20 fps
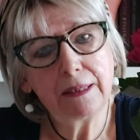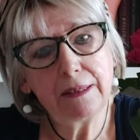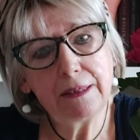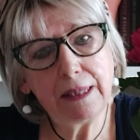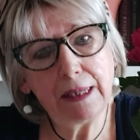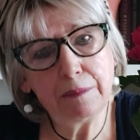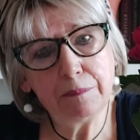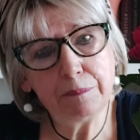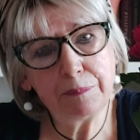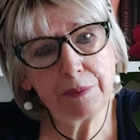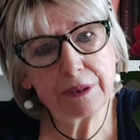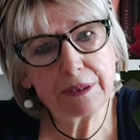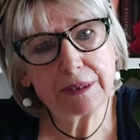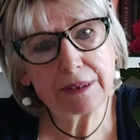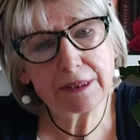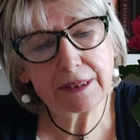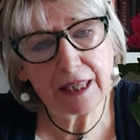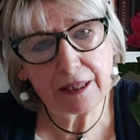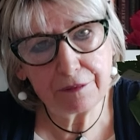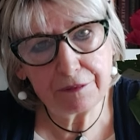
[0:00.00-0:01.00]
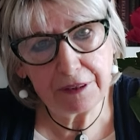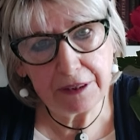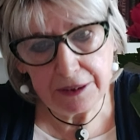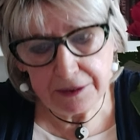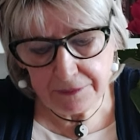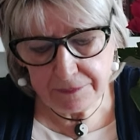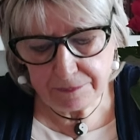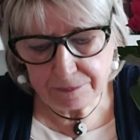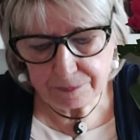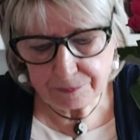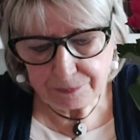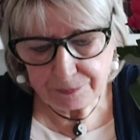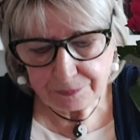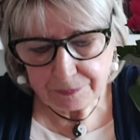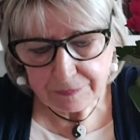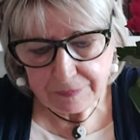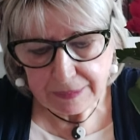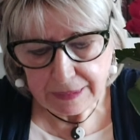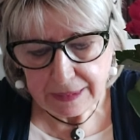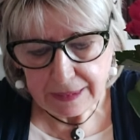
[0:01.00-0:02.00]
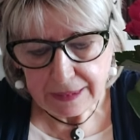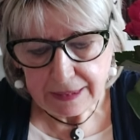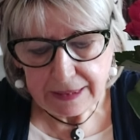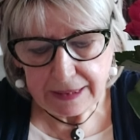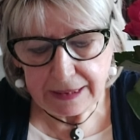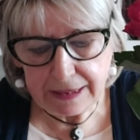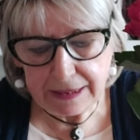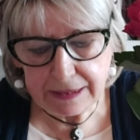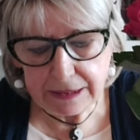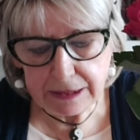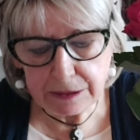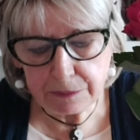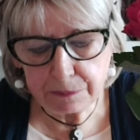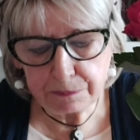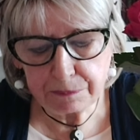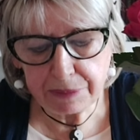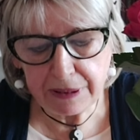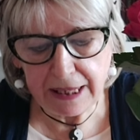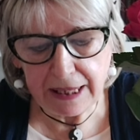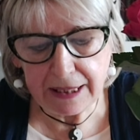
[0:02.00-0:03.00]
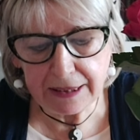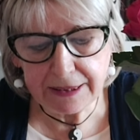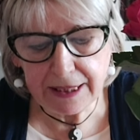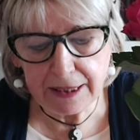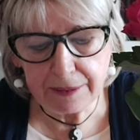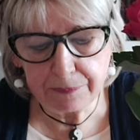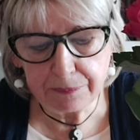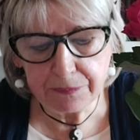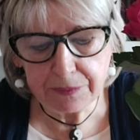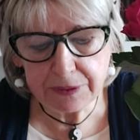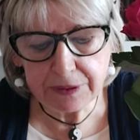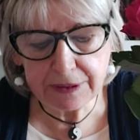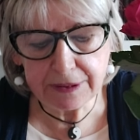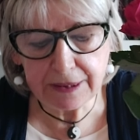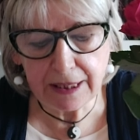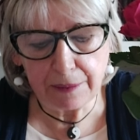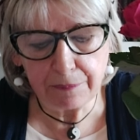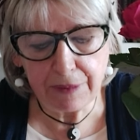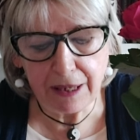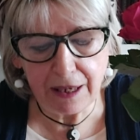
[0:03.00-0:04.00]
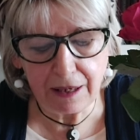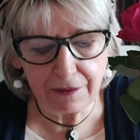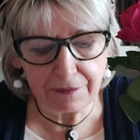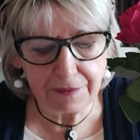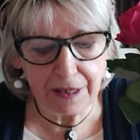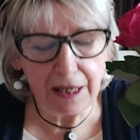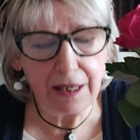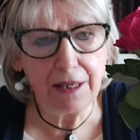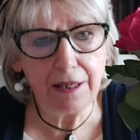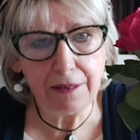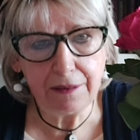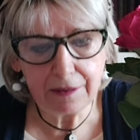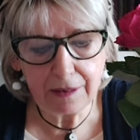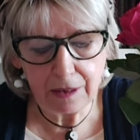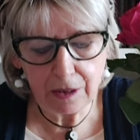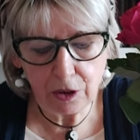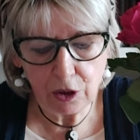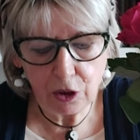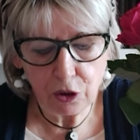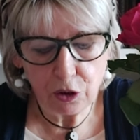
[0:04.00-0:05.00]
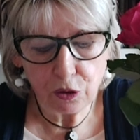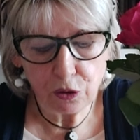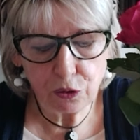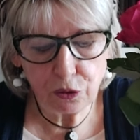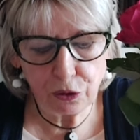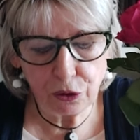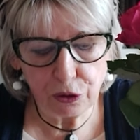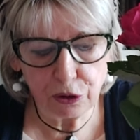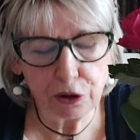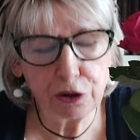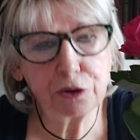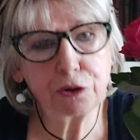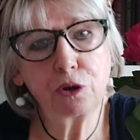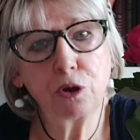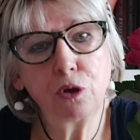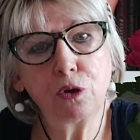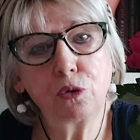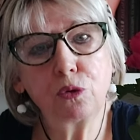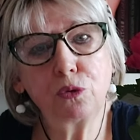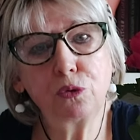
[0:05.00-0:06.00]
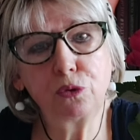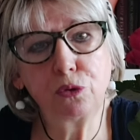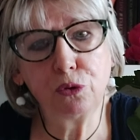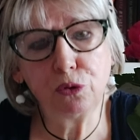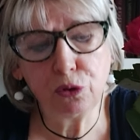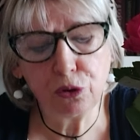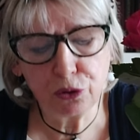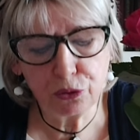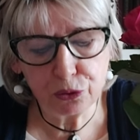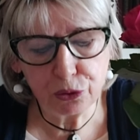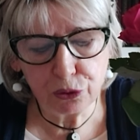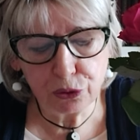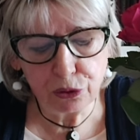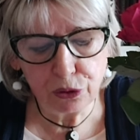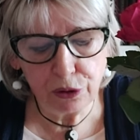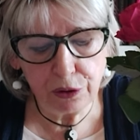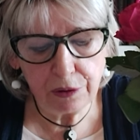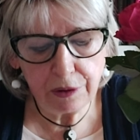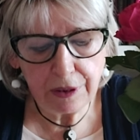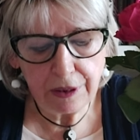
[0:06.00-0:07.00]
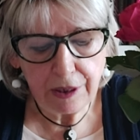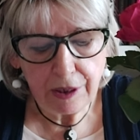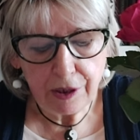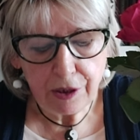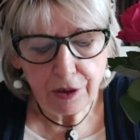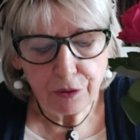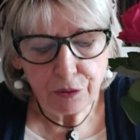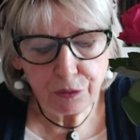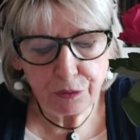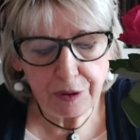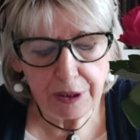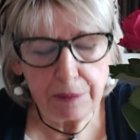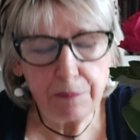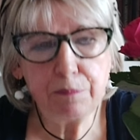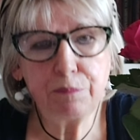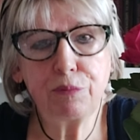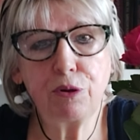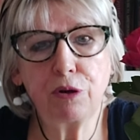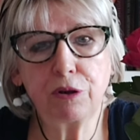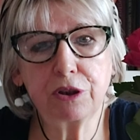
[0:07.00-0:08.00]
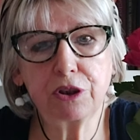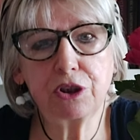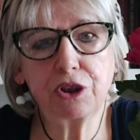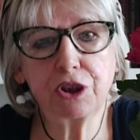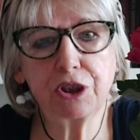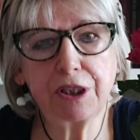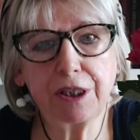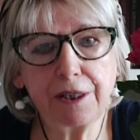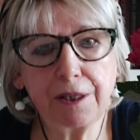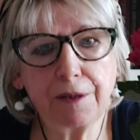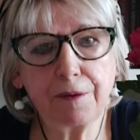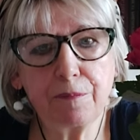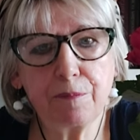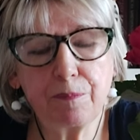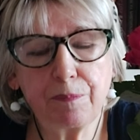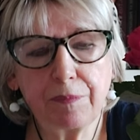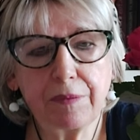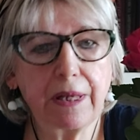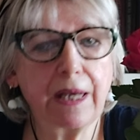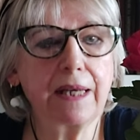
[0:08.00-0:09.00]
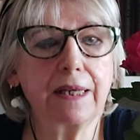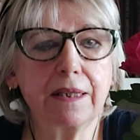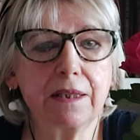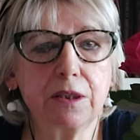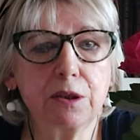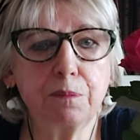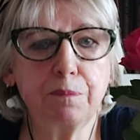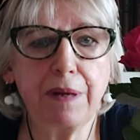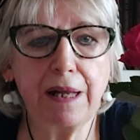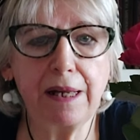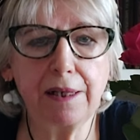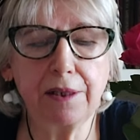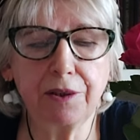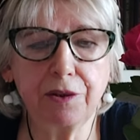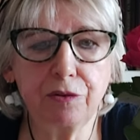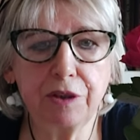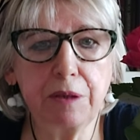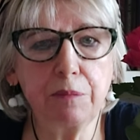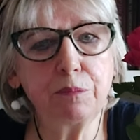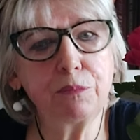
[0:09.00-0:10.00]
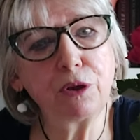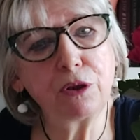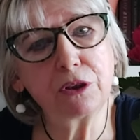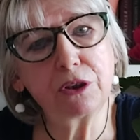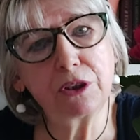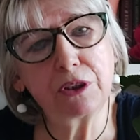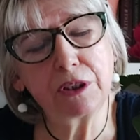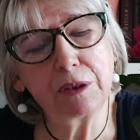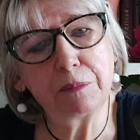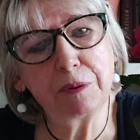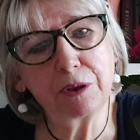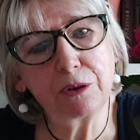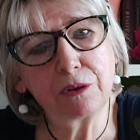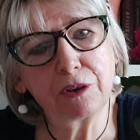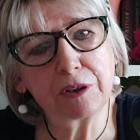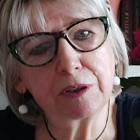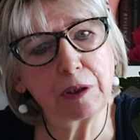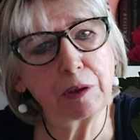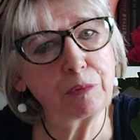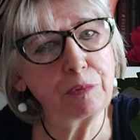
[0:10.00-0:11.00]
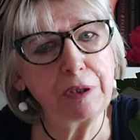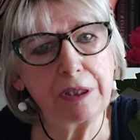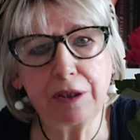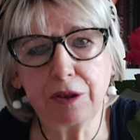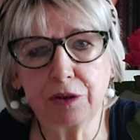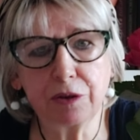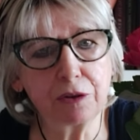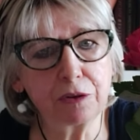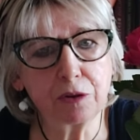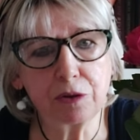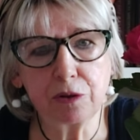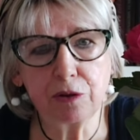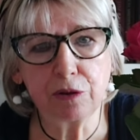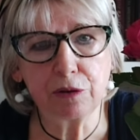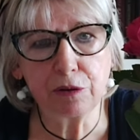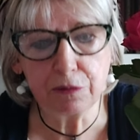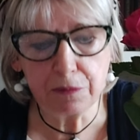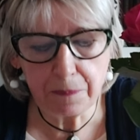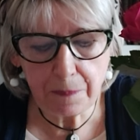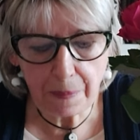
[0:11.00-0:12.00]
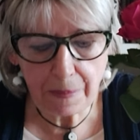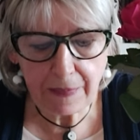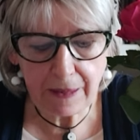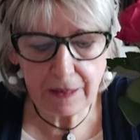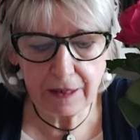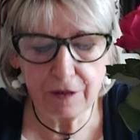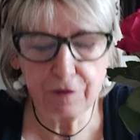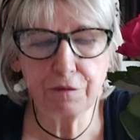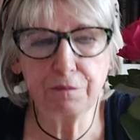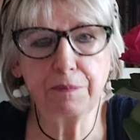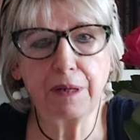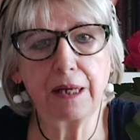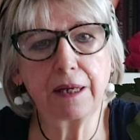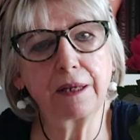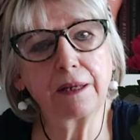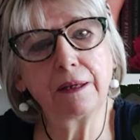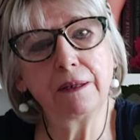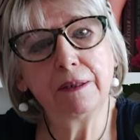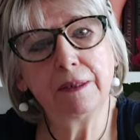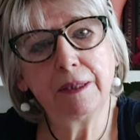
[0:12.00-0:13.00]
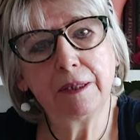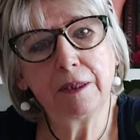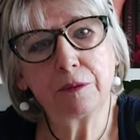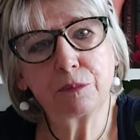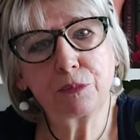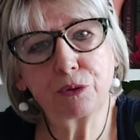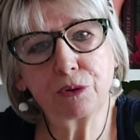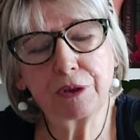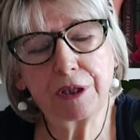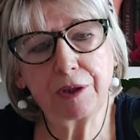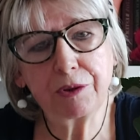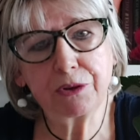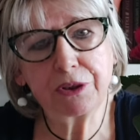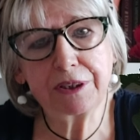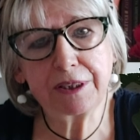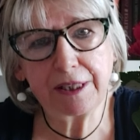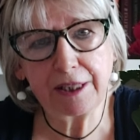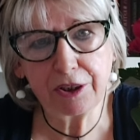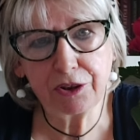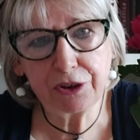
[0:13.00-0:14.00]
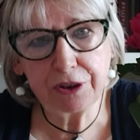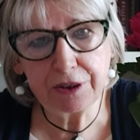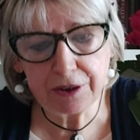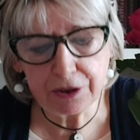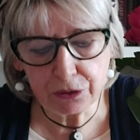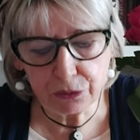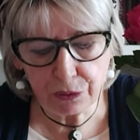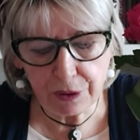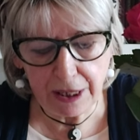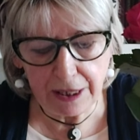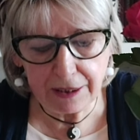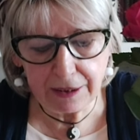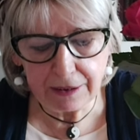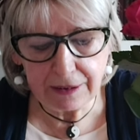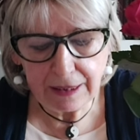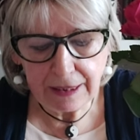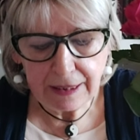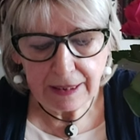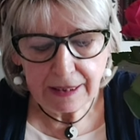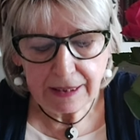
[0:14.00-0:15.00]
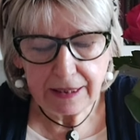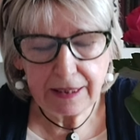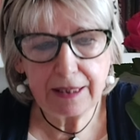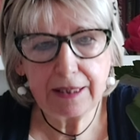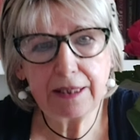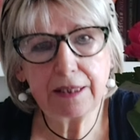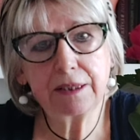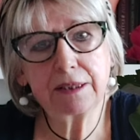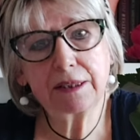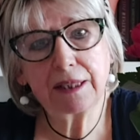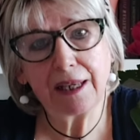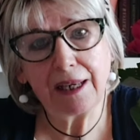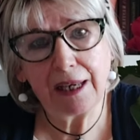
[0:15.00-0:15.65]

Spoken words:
Number 7 is Padam Samhava, called Guru Rinpoche. I spell the Rinpoche because I really don't know if my pronunciation is right. It's